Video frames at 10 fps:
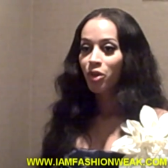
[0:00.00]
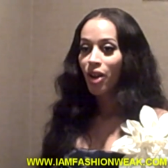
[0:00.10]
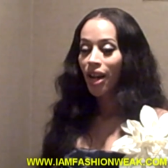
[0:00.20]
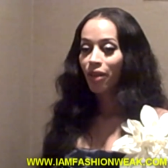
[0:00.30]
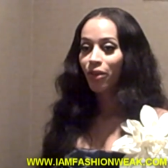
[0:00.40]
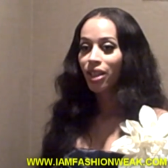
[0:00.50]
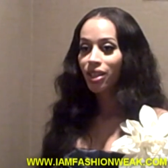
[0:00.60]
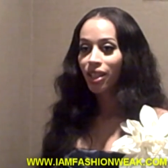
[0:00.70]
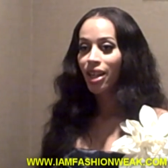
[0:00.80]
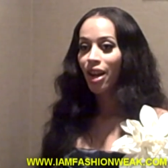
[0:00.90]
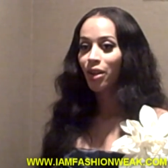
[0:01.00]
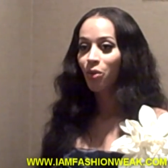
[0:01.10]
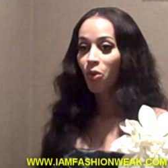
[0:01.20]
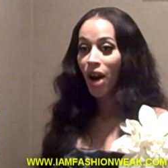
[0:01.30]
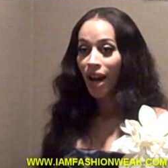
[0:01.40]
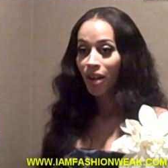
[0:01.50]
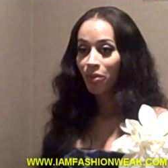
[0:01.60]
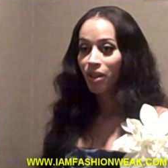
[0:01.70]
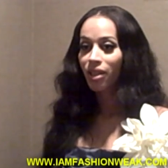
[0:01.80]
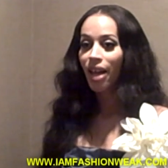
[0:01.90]
Trying to really sit down and write
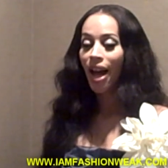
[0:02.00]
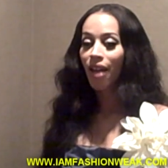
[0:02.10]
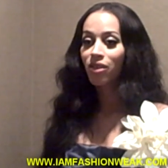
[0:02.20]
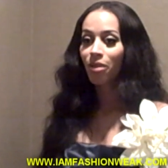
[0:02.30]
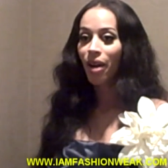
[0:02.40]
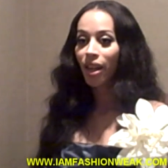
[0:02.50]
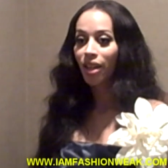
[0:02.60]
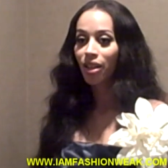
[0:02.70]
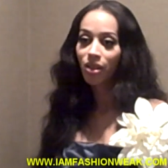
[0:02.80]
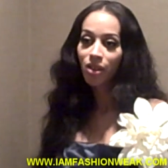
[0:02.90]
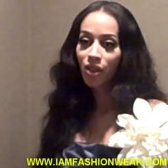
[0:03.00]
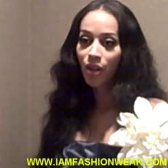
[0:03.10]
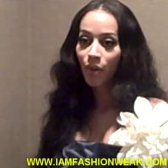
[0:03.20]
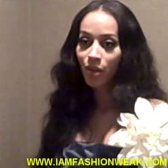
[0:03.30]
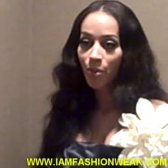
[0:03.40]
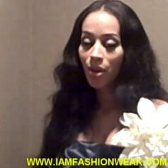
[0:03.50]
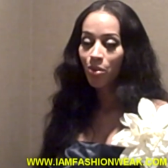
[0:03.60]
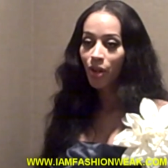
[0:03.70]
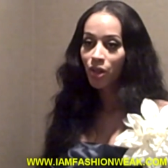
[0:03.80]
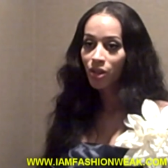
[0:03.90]
because I have somebody, you know, some
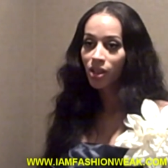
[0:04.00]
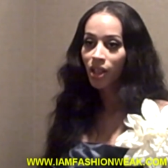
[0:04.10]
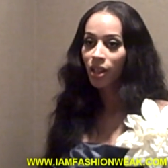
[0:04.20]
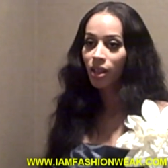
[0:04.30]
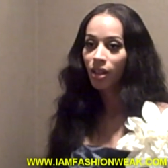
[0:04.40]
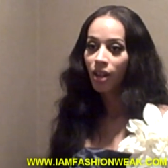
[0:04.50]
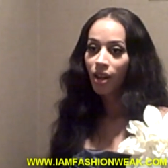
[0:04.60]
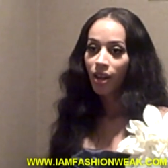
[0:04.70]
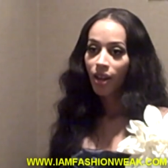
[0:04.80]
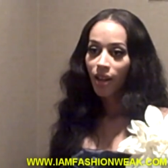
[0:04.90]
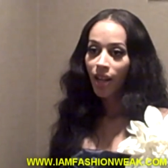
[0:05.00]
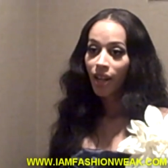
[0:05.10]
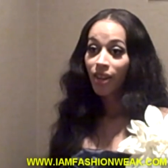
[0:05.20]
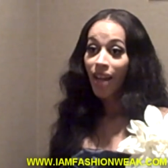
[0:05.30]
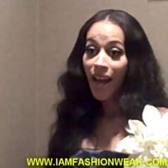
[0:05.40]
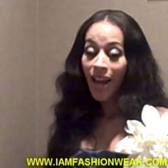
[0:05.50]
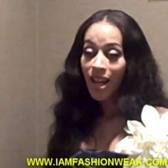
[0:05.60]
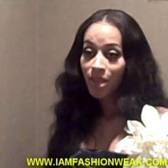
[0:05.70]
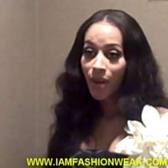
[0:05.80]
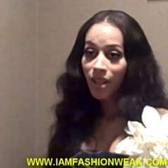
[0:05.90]
people interested in that
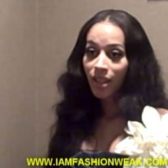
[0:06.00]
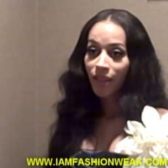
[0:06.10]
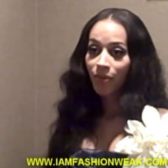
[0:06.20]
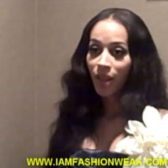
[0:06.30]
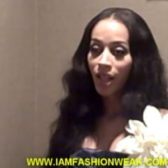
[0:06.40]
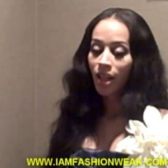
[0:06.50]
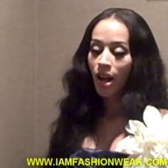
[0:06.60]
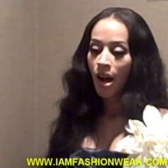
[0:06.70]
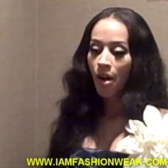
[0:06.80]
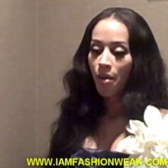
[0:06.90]
aspect of me.